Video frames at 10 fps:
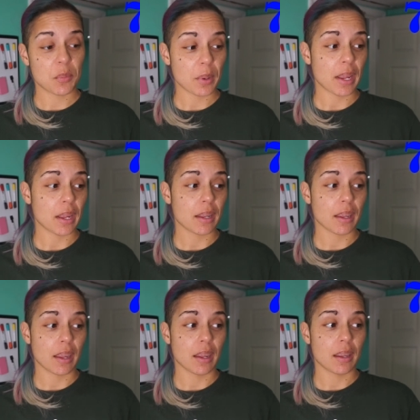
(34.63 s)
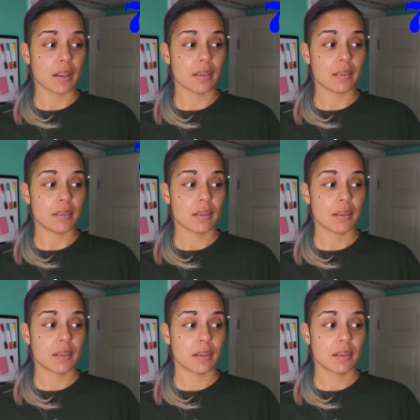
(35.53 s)
awake, and
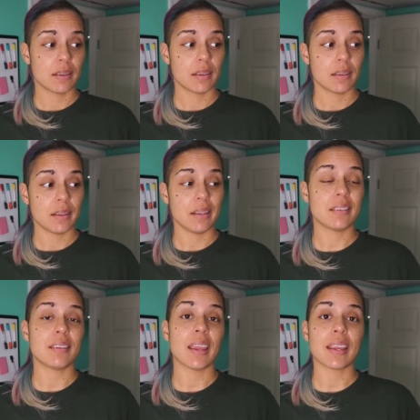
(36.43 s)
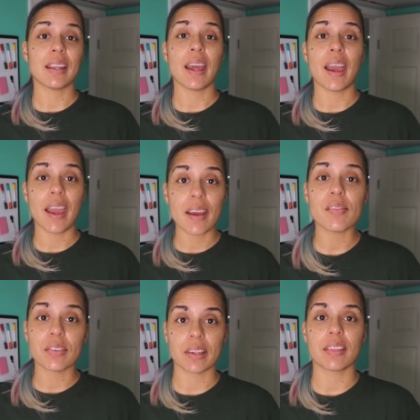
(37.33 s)
it's taken
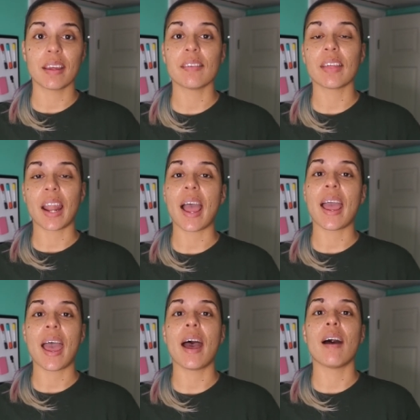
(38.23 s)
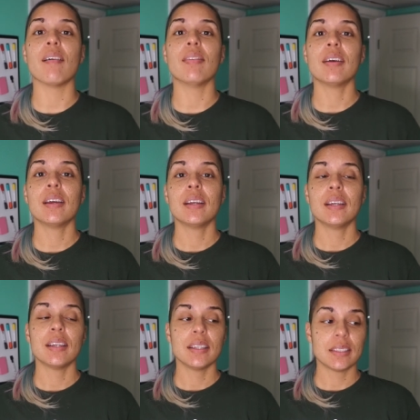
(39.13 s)
everything that I have
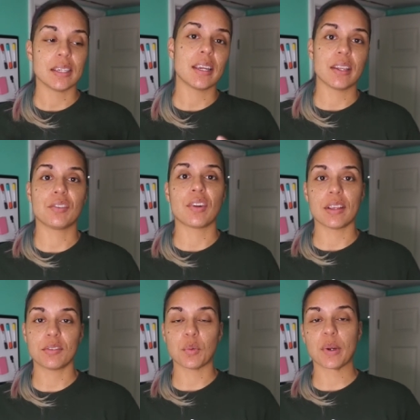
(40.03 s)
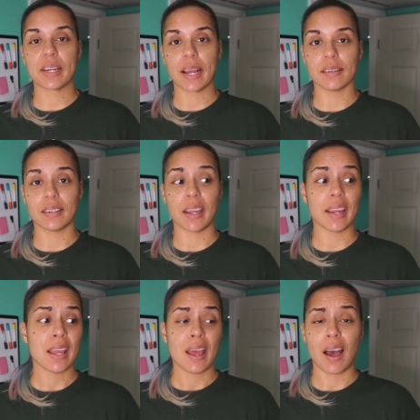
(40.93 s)
to get dressed to work out
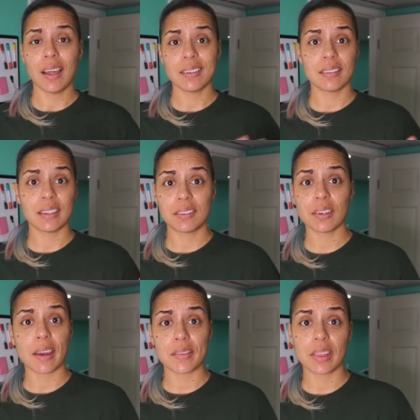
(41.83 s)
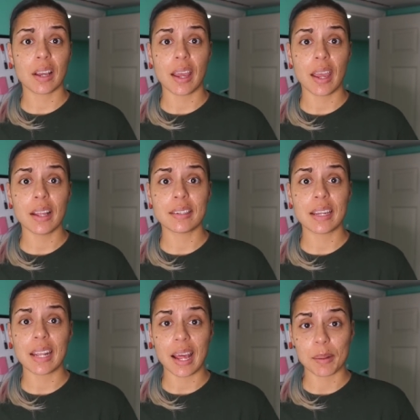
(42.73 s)
today. Honestly, it took everything I had to
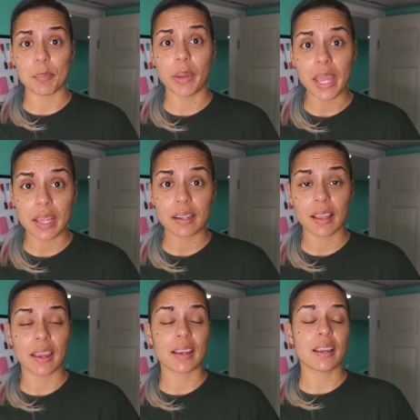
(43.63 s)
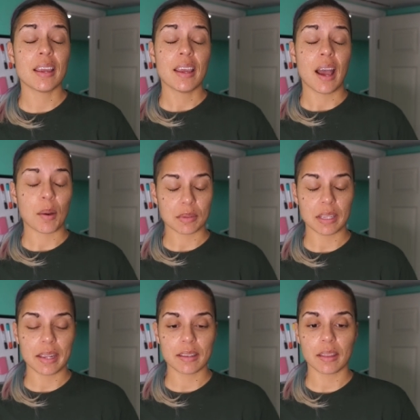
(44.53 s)
get out of bed. Like, I was
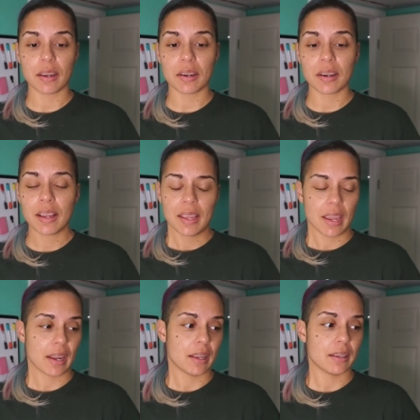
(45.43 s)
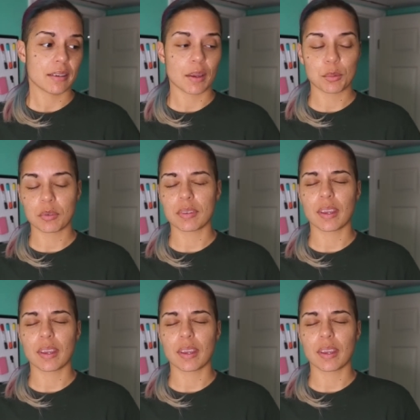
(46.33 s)
laying there and I was just